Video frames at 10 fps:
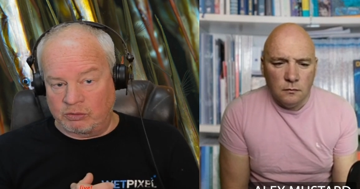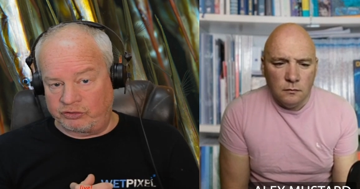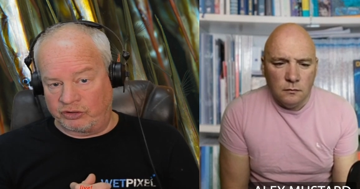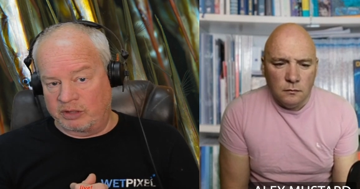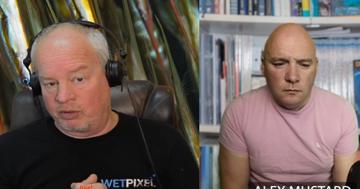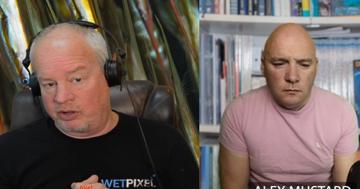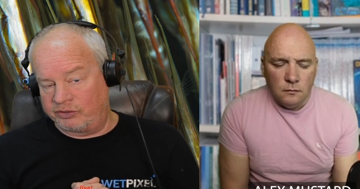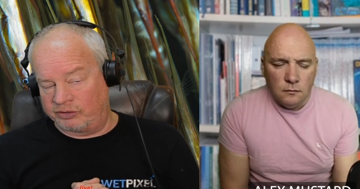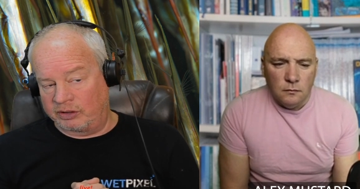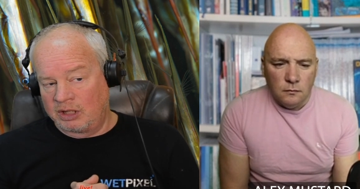Speaker 1: what's in the
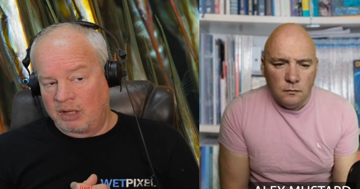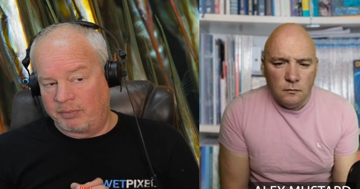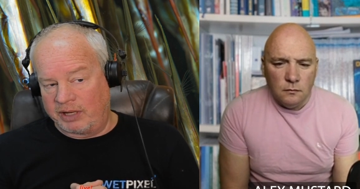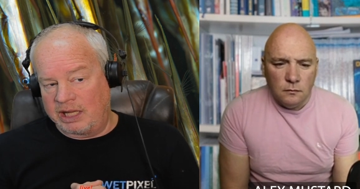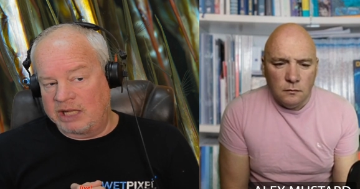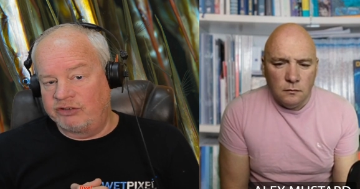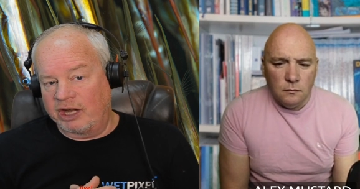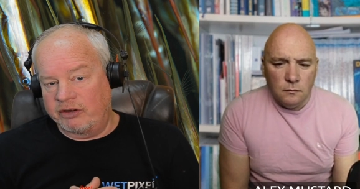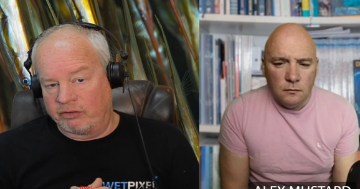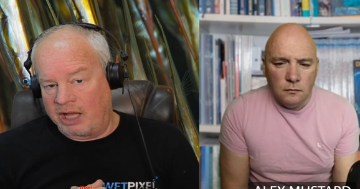monitor. But in
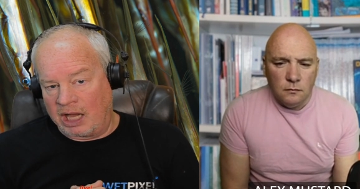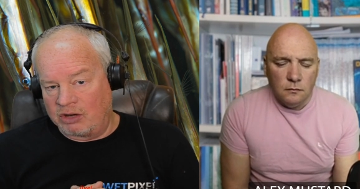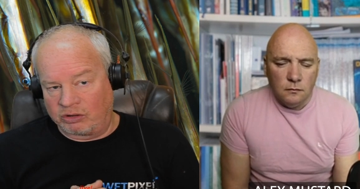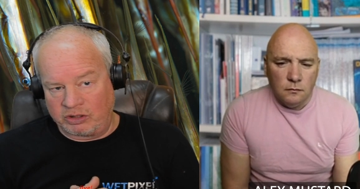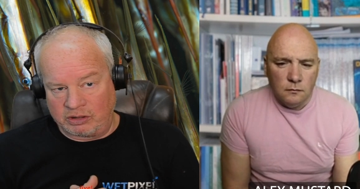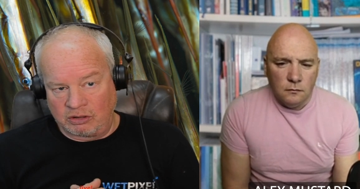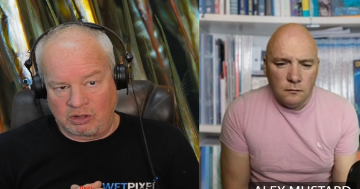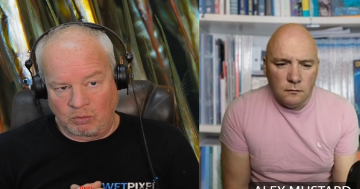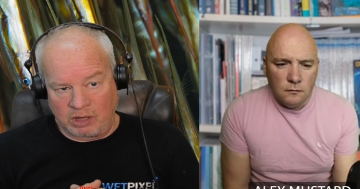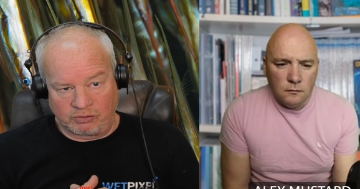general, yeah, I look at look
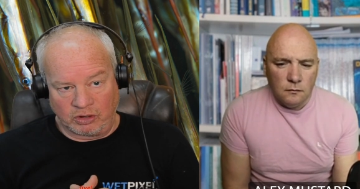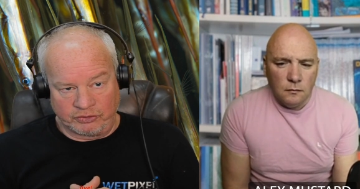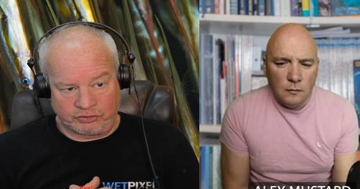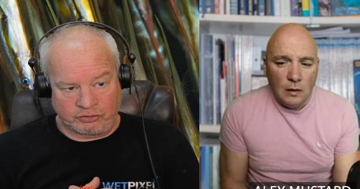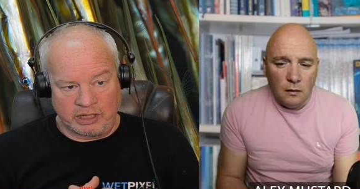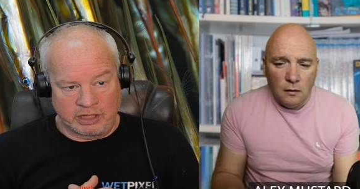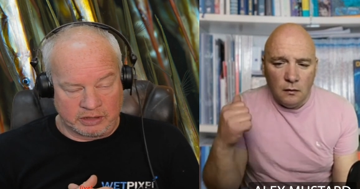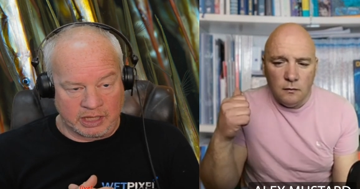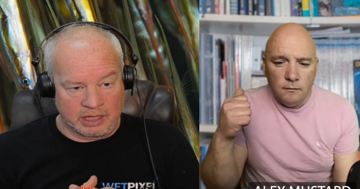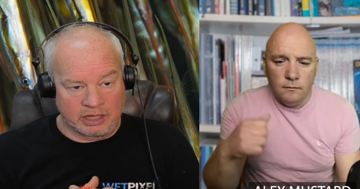at what I've got on the screen and,
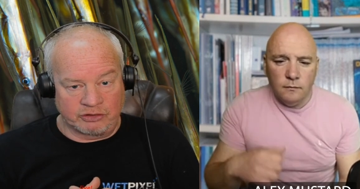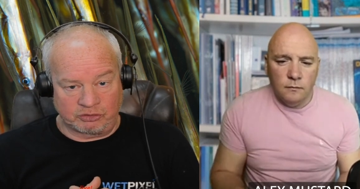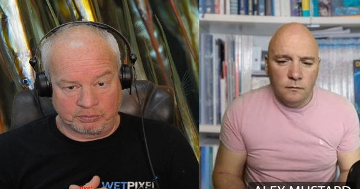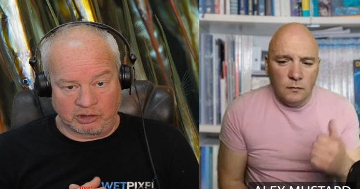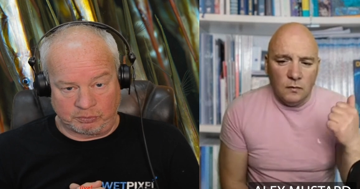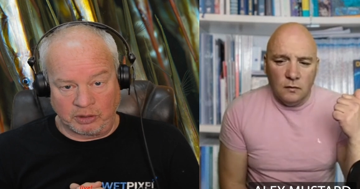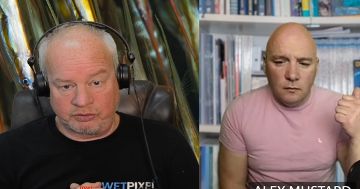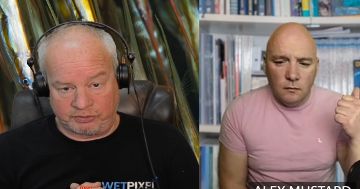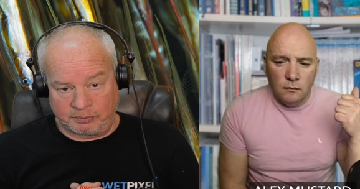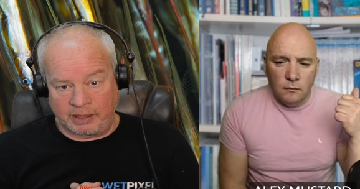and adjust mm-hmm. my
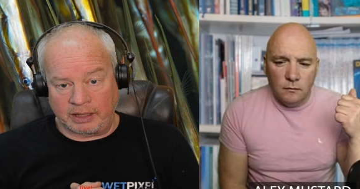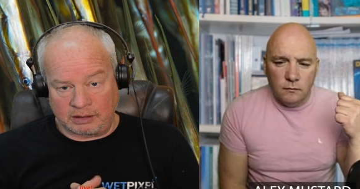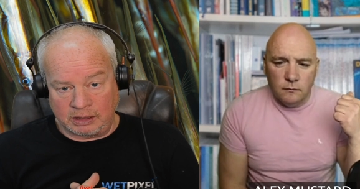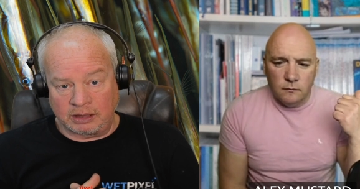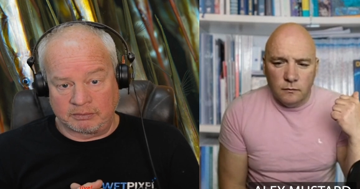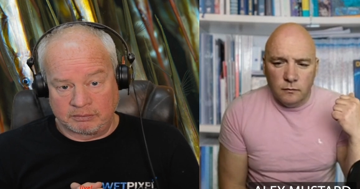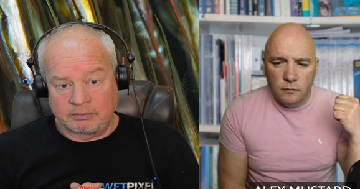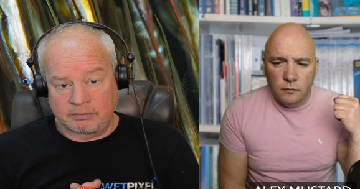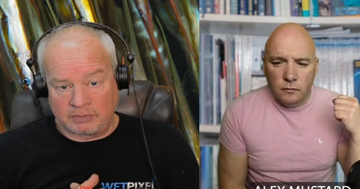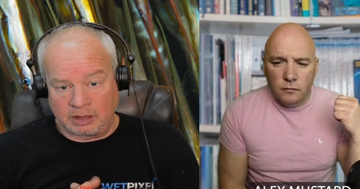exposure from that. Yeah.
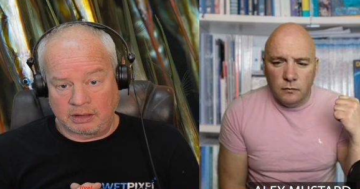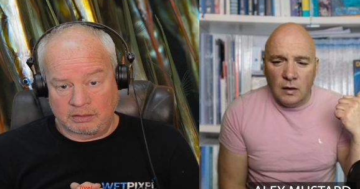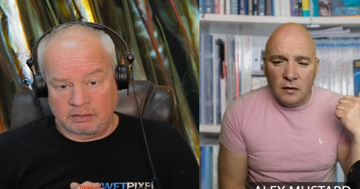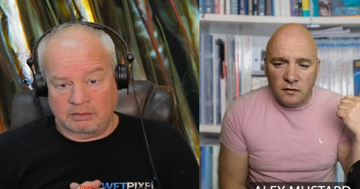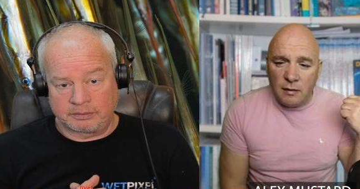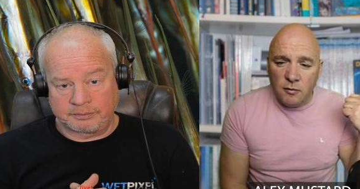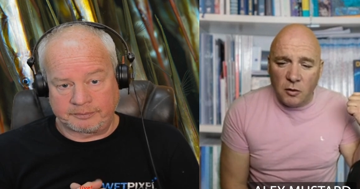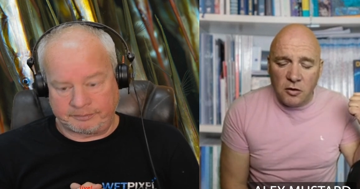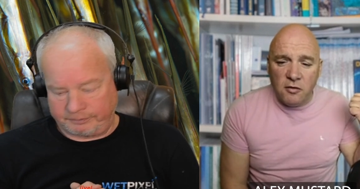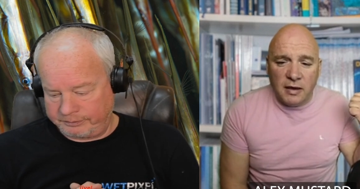
Speaker 2: yeah, yeah. Same as
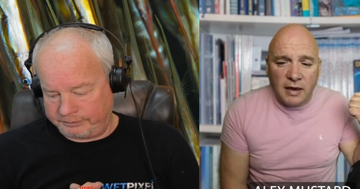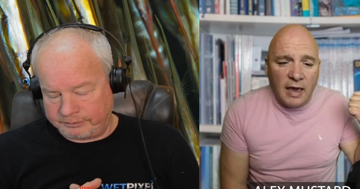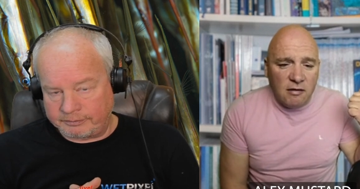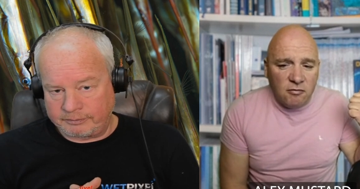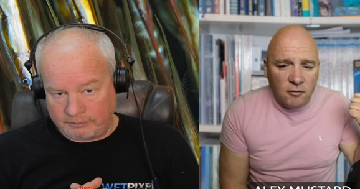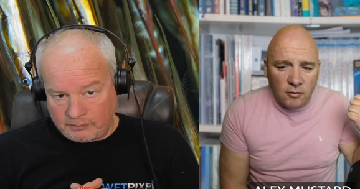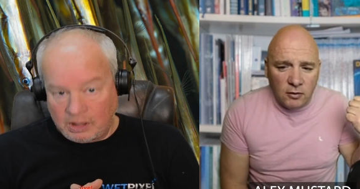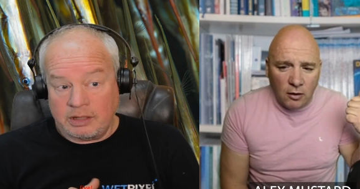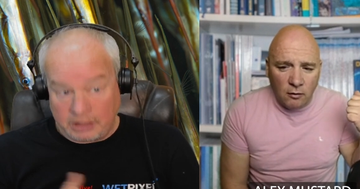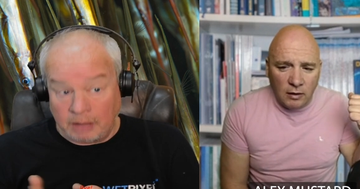when you're in a cave. You
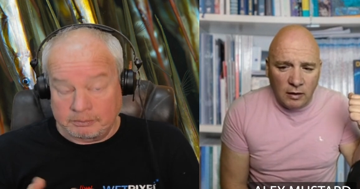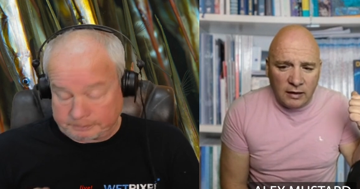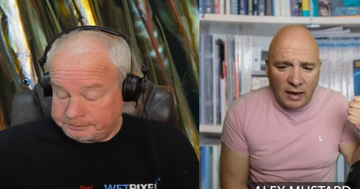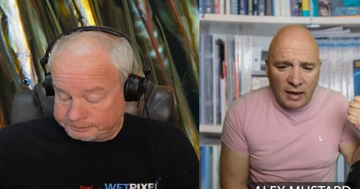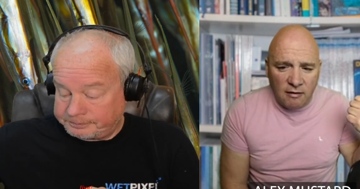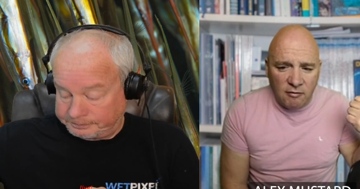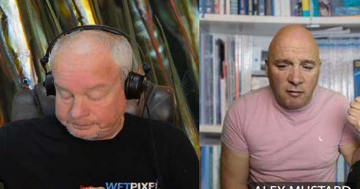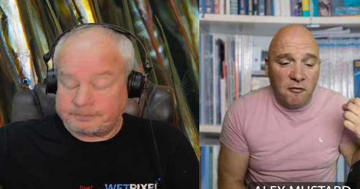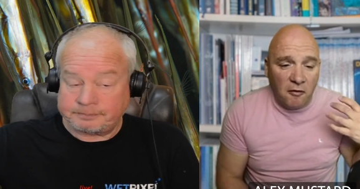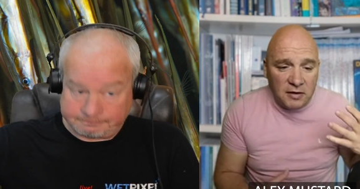know, in a cave, it's
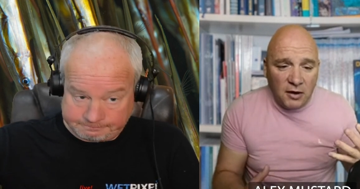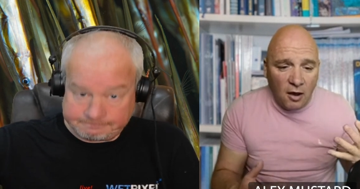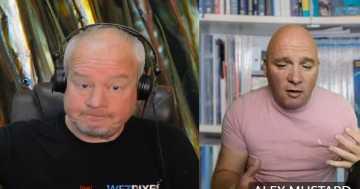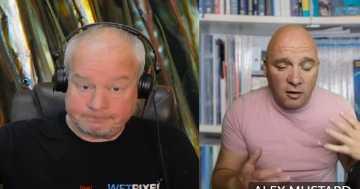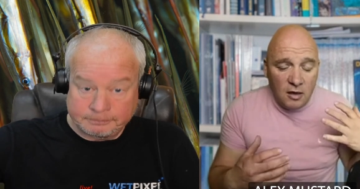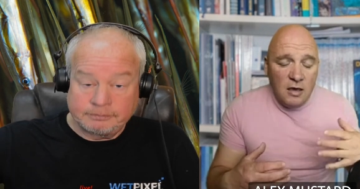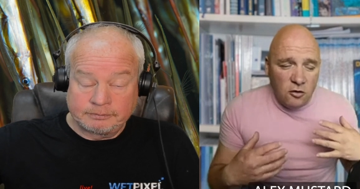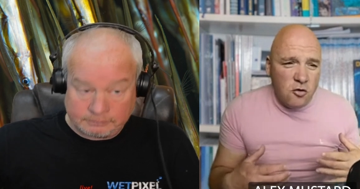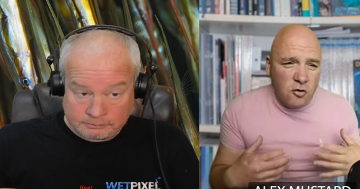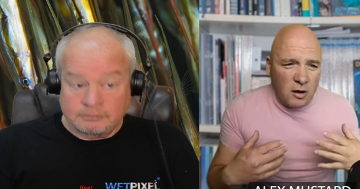very dark.
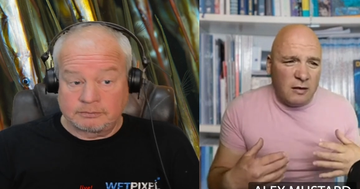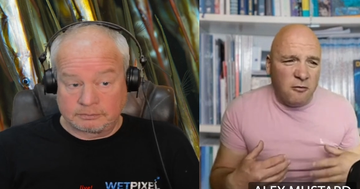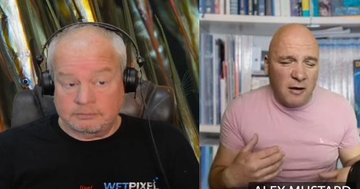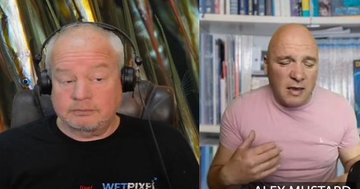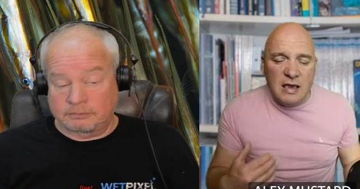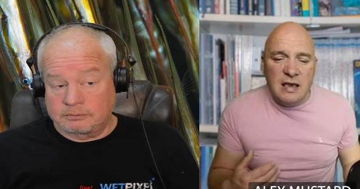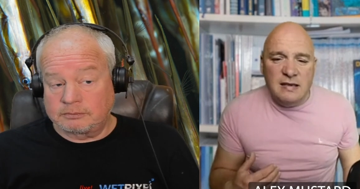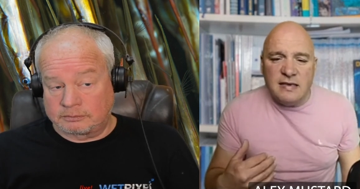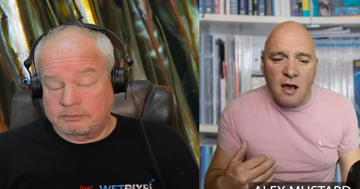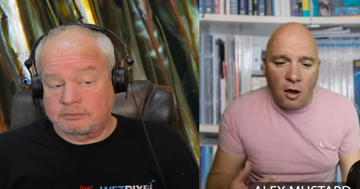You can, it's very
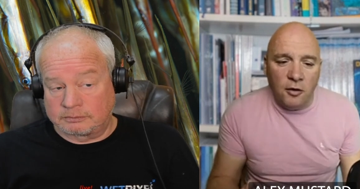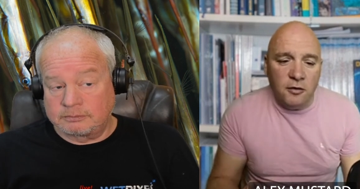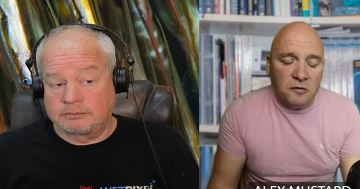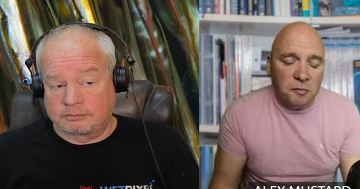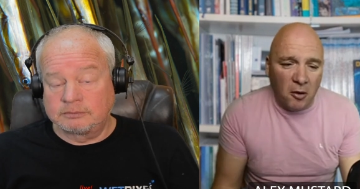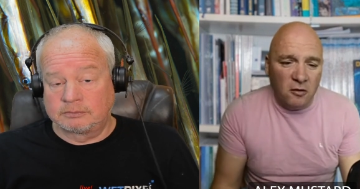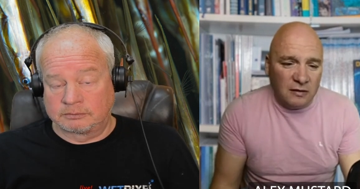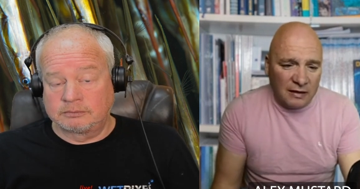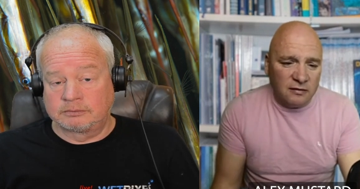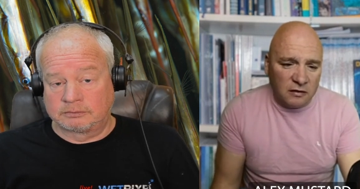easy to underexpose in that